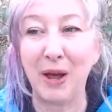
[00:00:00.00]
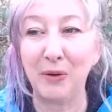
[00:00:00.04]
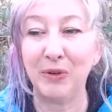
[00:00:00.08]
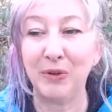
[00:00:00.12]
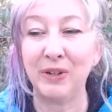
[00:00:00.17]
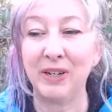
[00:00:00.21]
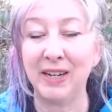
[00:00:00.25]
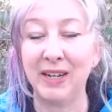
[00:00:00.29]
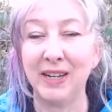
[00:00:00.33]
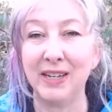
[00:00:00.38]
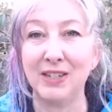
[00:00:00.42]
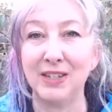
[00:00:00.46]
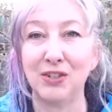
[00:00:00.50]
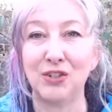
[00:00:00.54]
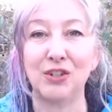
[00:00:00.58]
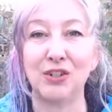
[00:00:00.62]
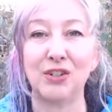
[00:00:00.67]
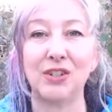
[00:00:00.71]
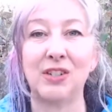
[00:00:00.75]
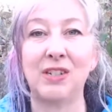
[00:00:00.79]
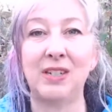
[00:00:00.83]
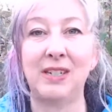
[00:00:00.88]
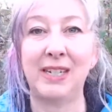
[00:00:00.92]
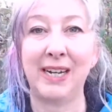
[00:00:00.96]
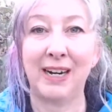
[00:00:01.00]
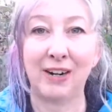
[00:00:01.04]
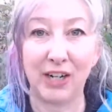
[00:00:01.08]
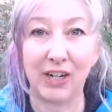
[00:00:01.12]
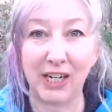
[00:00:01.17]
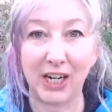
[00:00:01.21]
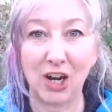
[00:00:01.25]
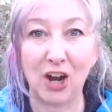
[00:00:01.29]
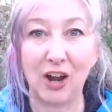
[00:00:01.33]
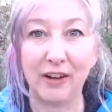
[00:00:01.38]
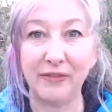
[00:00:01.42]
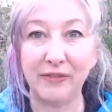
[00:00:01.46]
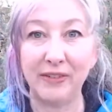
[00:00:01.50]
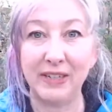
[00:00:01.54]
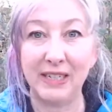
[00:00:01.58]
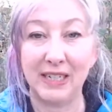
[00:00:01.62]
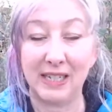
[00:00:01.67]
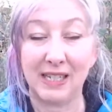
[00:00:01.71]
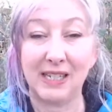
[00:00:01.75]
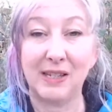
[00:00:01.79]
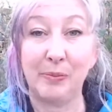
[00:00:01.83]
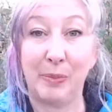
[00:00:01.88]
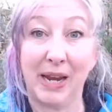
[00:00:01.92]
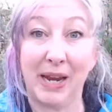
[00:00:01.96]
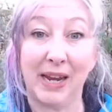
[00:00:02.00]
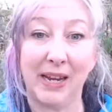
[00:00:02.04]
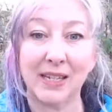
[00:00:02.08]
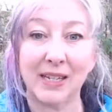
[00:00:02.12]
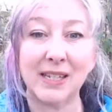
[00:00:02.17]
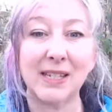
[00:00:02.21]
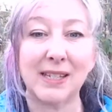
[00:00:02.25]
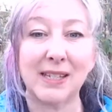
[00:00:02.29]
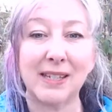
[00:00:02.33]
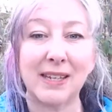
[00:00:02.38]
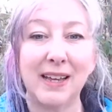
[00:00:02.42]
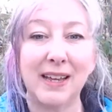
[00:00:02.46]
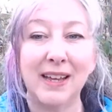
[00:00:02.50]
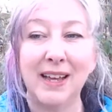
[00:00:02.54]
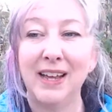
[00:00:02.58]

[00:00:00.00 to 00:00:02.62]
one is you're staring off into space,